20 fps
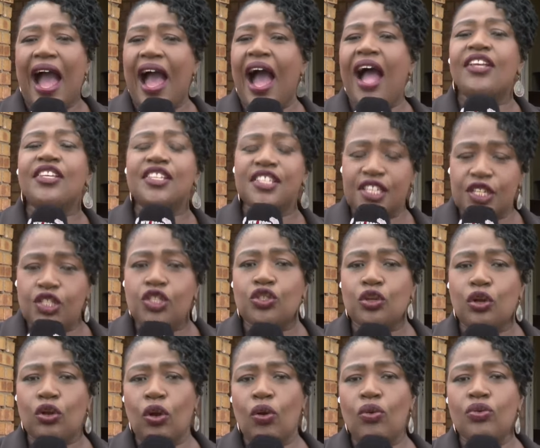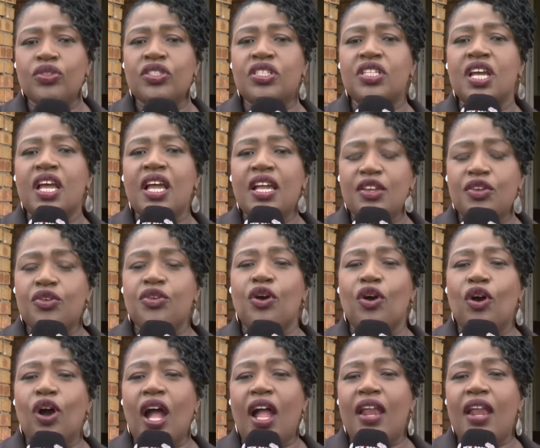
undisclosed, you know,